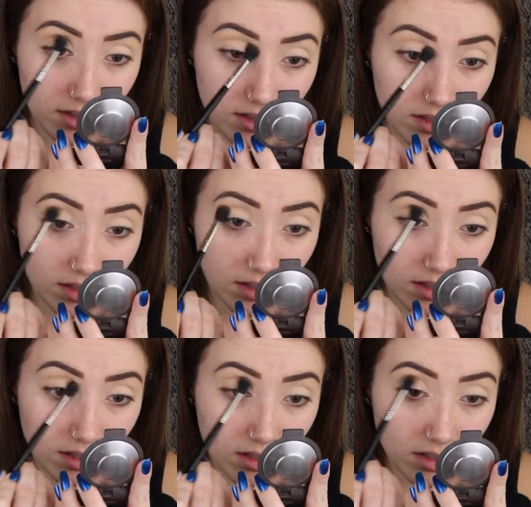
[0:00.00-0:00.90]

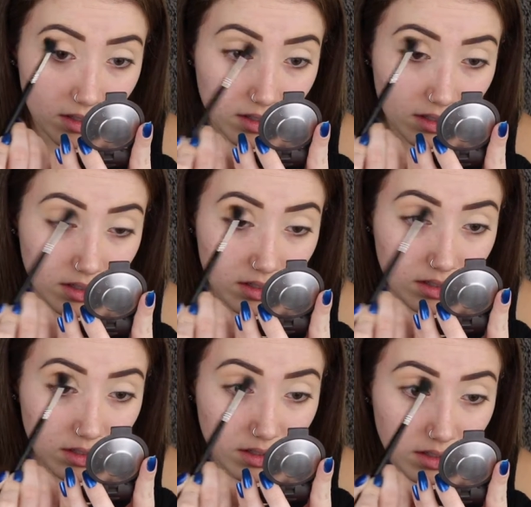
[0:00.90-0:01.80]

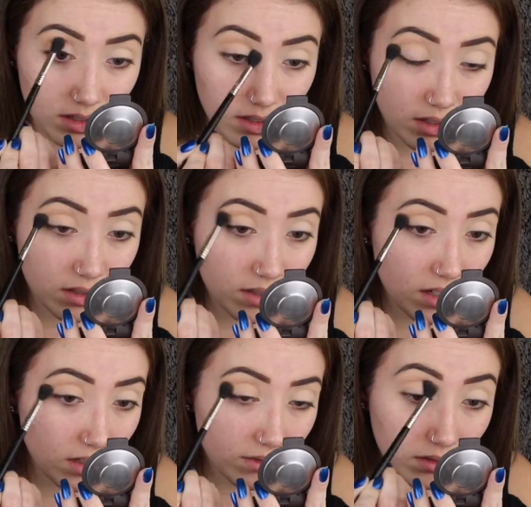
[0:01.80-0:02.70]

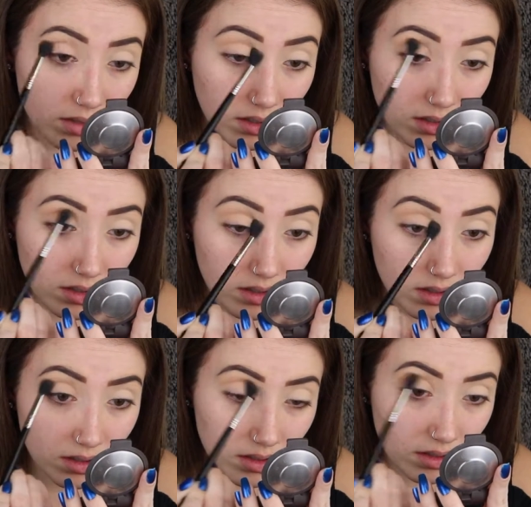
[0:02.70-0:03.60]

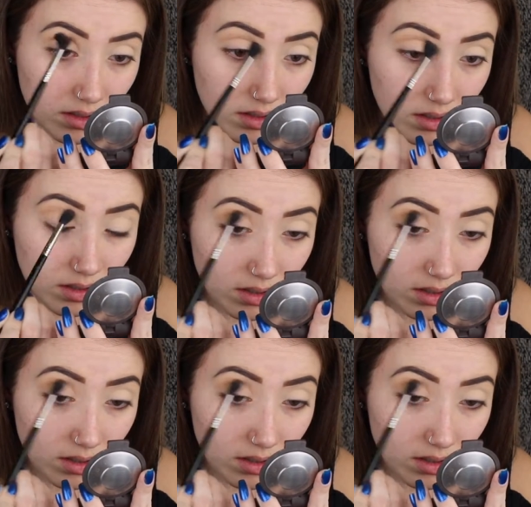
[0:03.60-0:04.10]
[no speech]